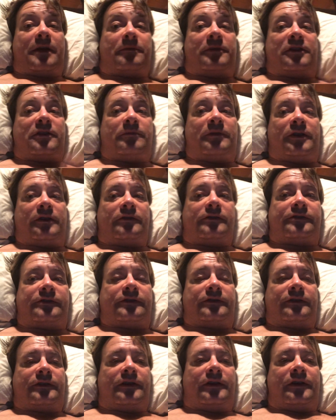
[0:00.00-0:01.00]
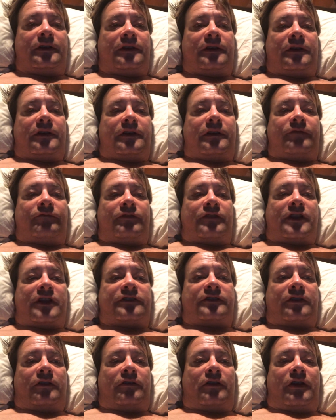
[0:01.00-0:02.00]
many meters, but
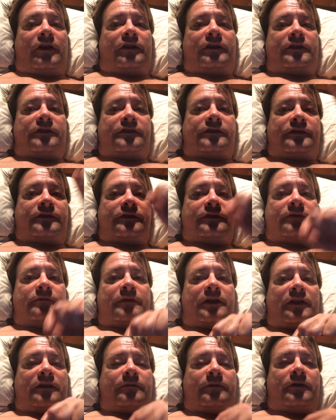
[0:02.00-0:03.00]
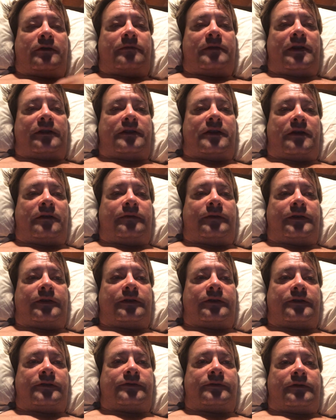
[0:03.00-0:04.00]
that's how long it is, and you make them go back that way. It
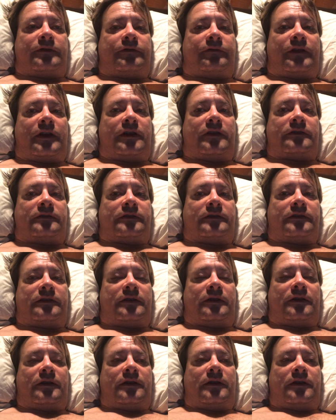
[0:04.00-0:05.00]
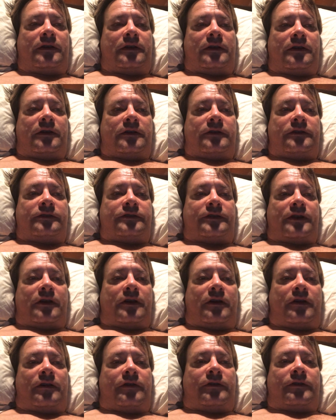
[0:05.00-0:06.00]
goes really fast.
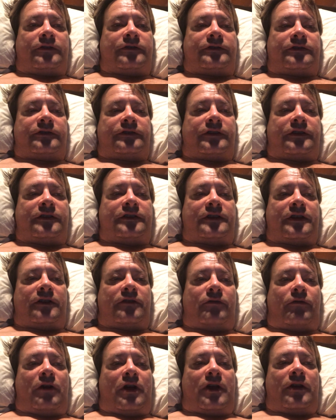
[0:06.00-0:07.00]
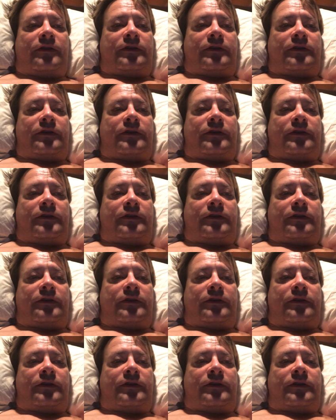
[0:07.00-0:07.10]
So this is going to take a while,